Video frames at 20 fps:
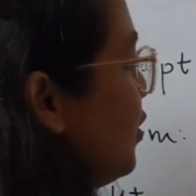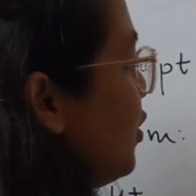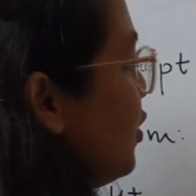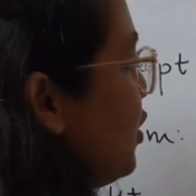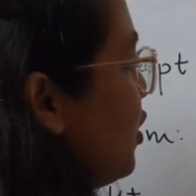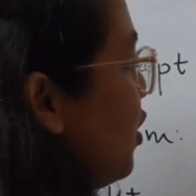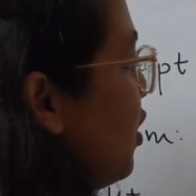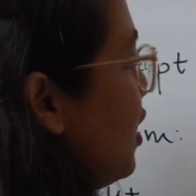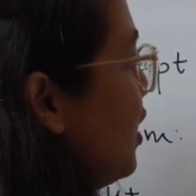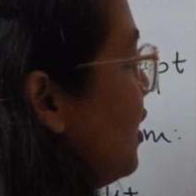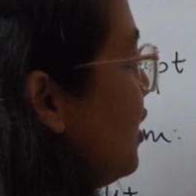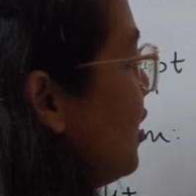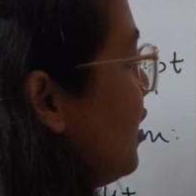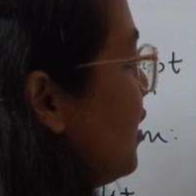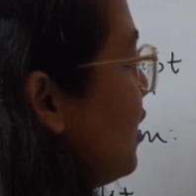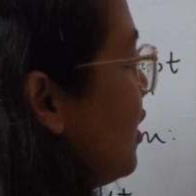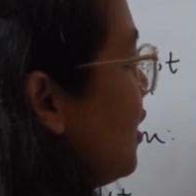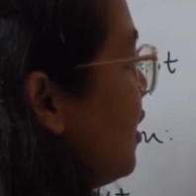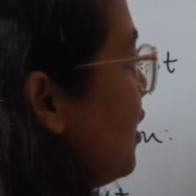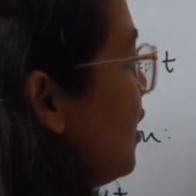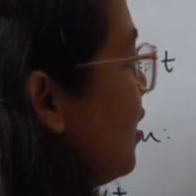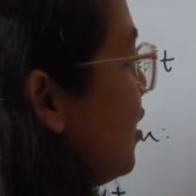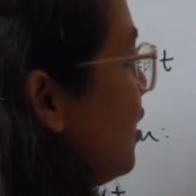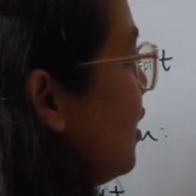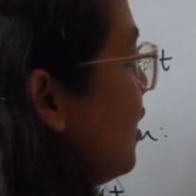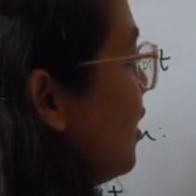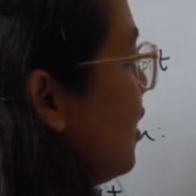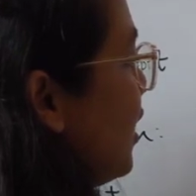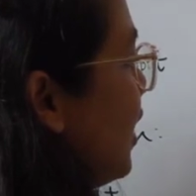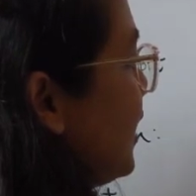proton
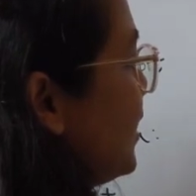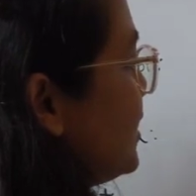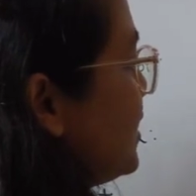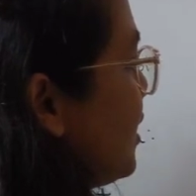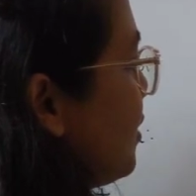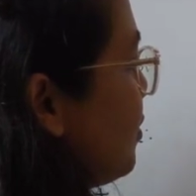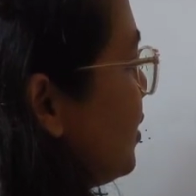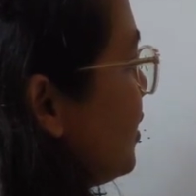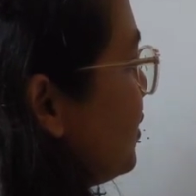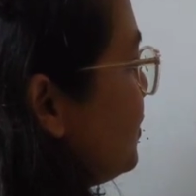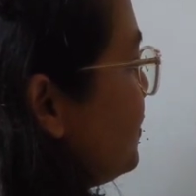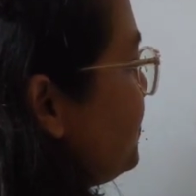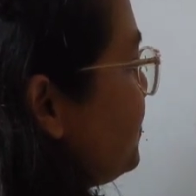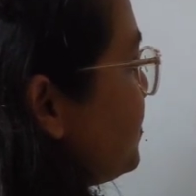acceptor.